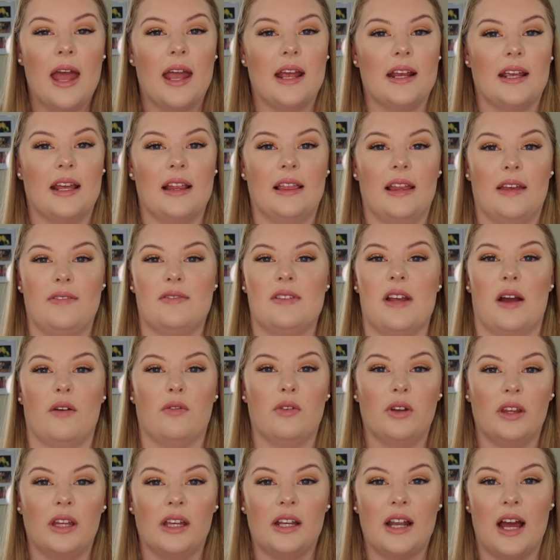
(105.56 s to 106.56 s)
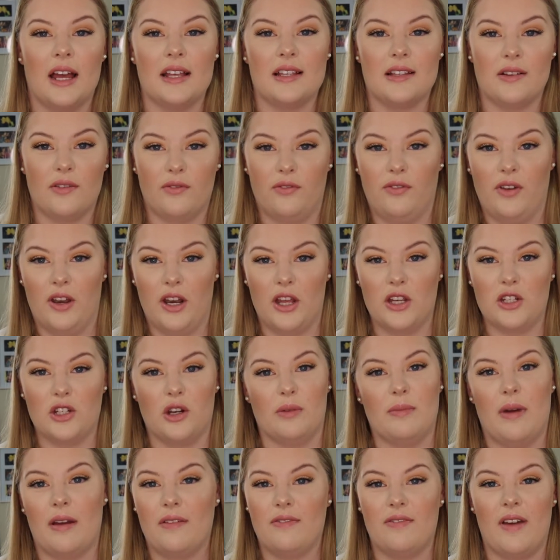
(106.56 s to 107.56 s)
It leaves that really nice finish
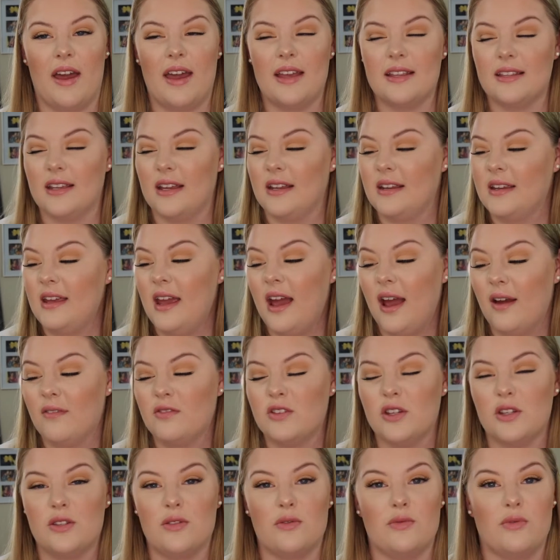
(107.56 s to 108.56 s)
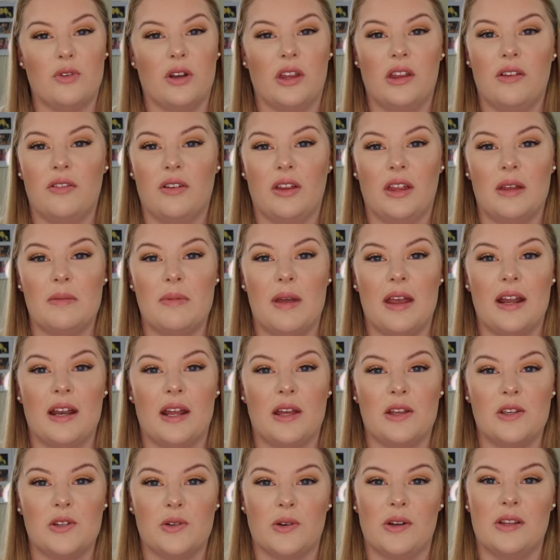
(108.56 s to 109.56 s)
on my face. And yeah, I've just really been
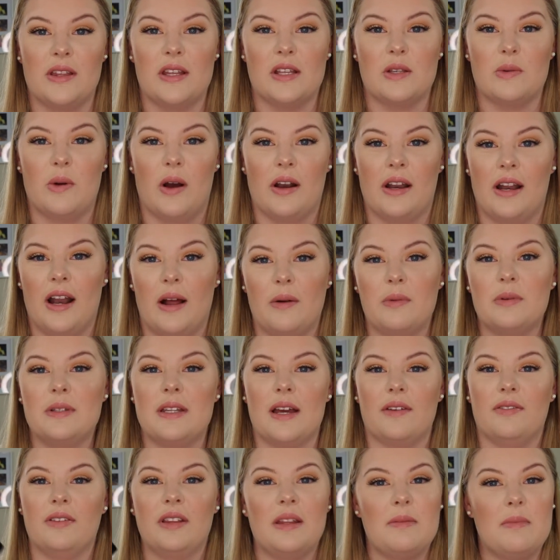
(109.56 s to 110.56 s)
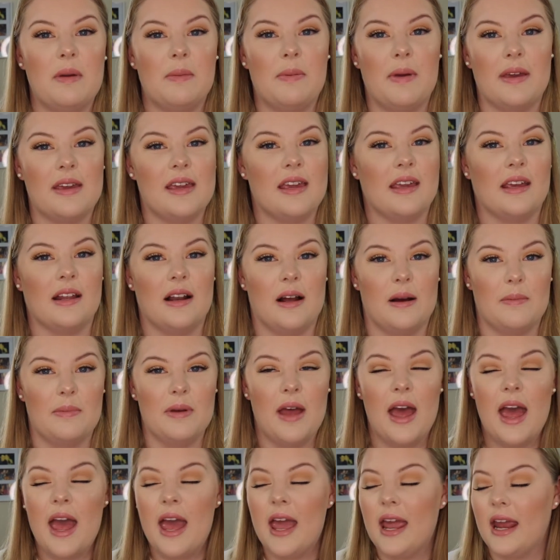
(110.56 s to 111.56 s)
enjoying this one, and I will definitely be picking it up
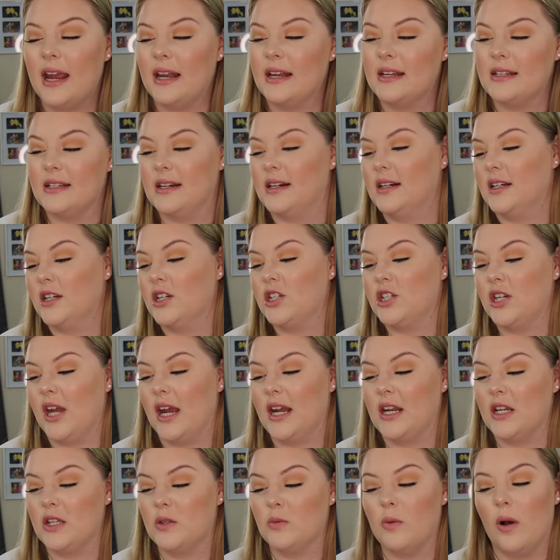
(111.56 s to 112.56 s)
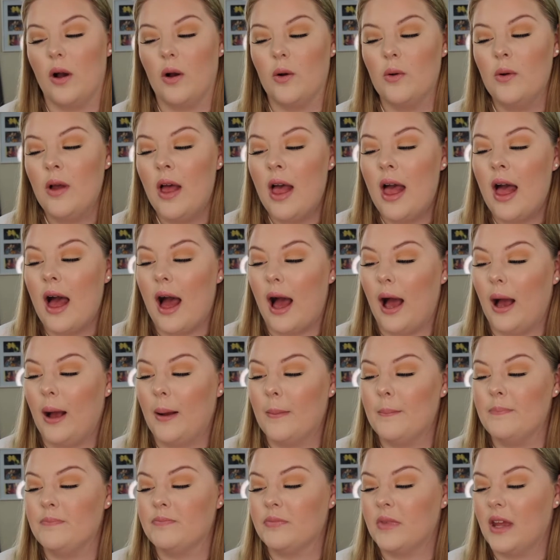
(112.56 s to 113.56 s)
in a darker shade as well.
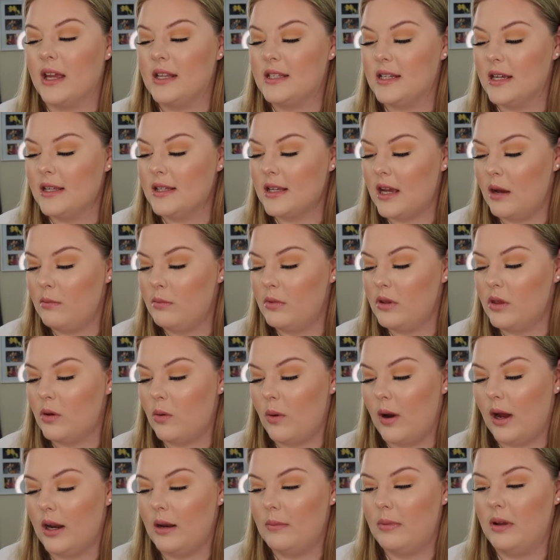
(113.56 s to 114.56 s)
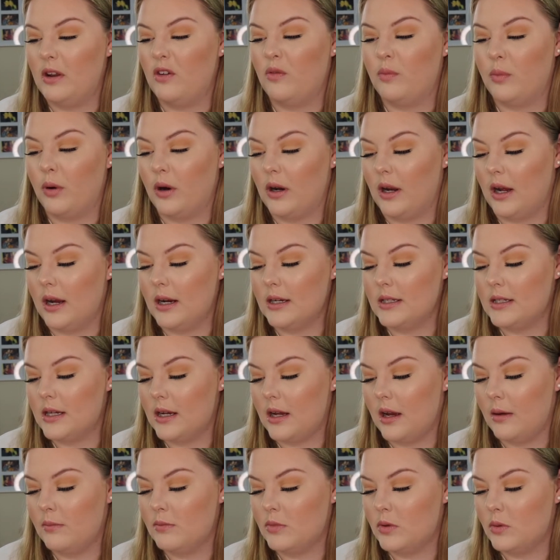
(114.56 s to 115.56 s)
It does come with quite a bit of product. It
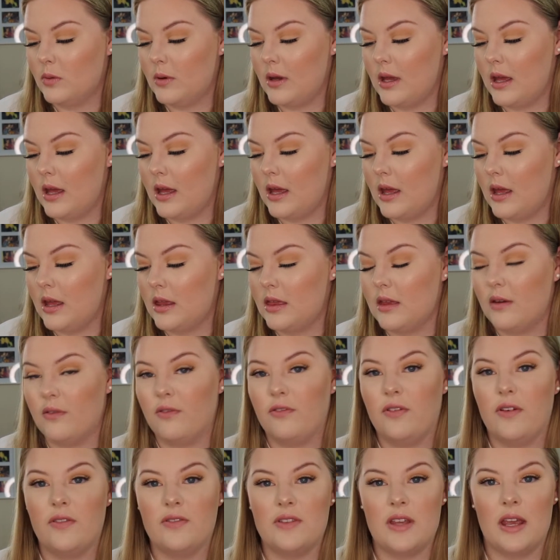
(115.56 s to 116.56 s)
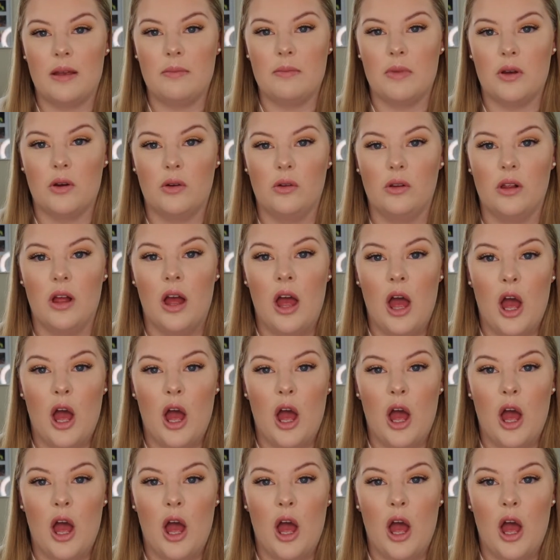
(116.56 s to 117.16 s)
comes with 15 mil